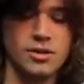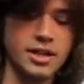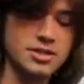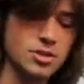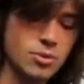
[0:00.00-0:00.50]

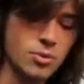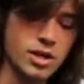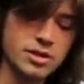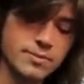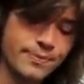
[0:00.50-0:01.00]
Right? So
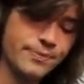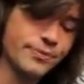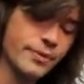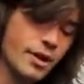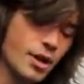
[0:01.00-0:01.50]
1,
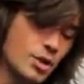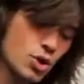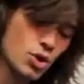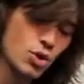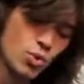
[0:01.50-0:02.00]

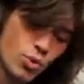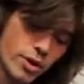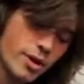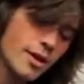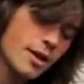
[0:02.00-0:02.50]
2,
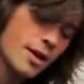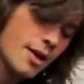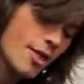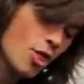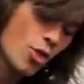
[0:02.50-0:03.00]

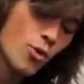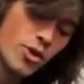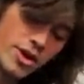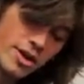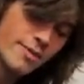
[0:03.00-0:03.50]
3,
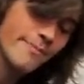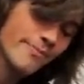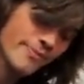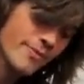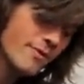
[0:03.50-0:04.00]

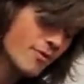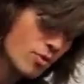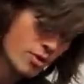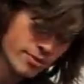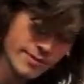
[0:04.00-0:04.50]

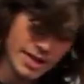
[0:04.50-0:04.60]
4.